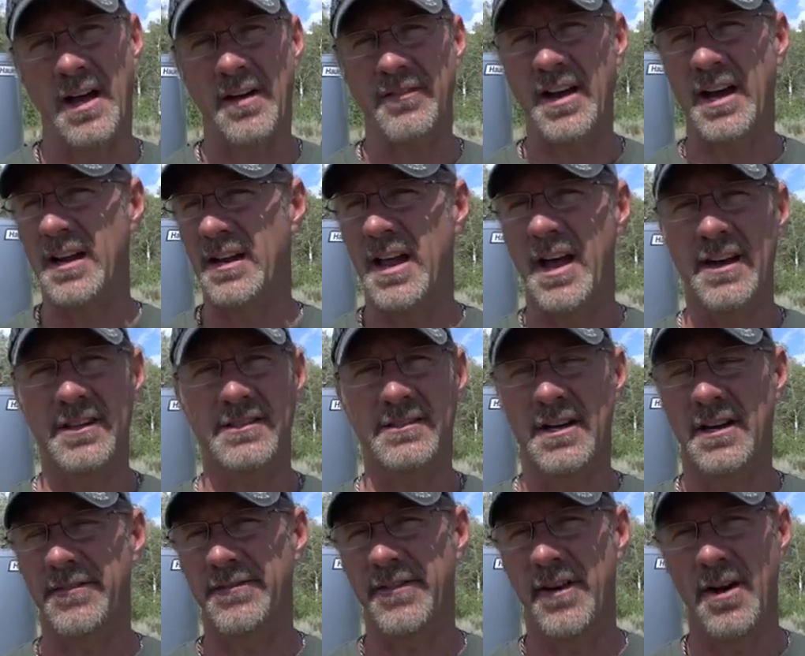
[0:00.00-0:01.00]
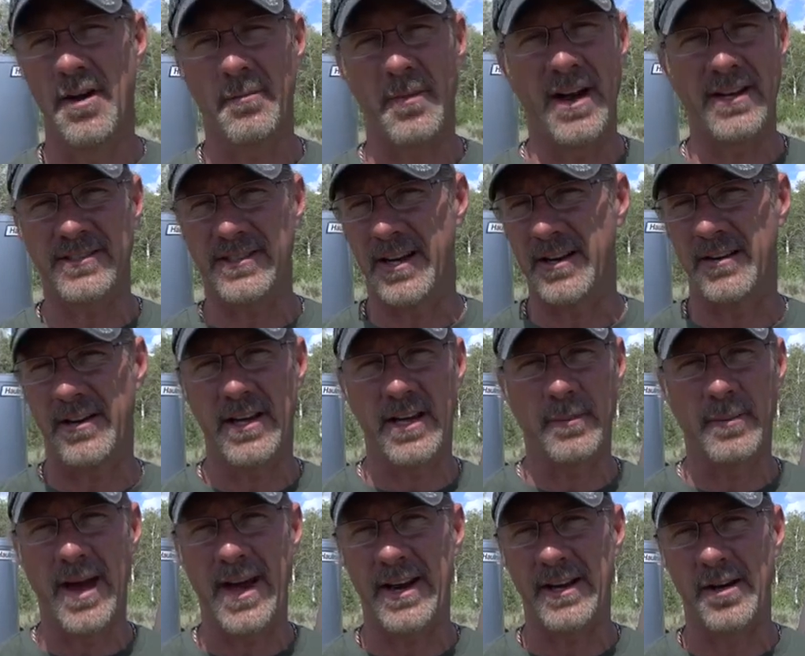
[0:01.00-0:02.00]
I've got a lot of stuff on my channel,
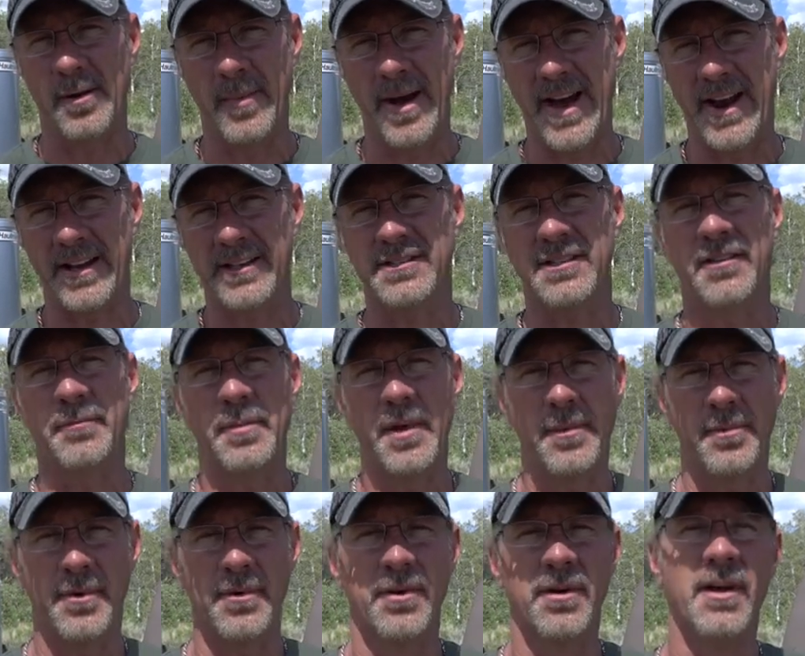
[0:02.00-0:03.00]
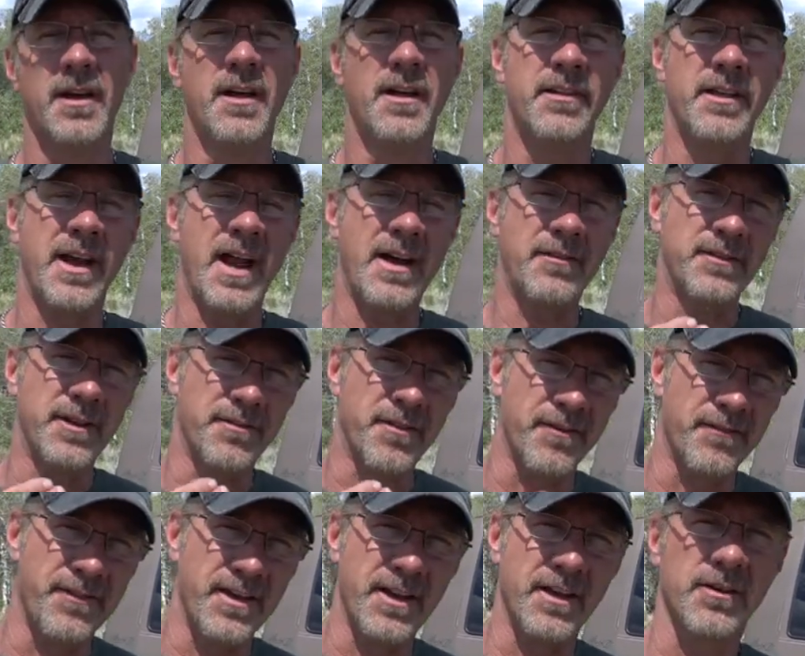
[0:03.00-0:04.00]
Enigmatic Nomadics, of people that have
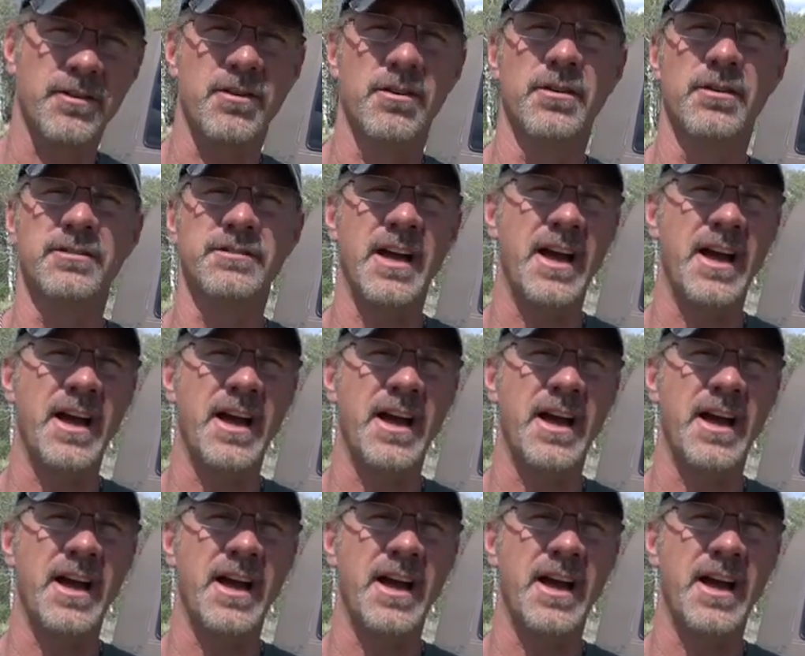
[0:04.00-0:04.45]
different vehicles.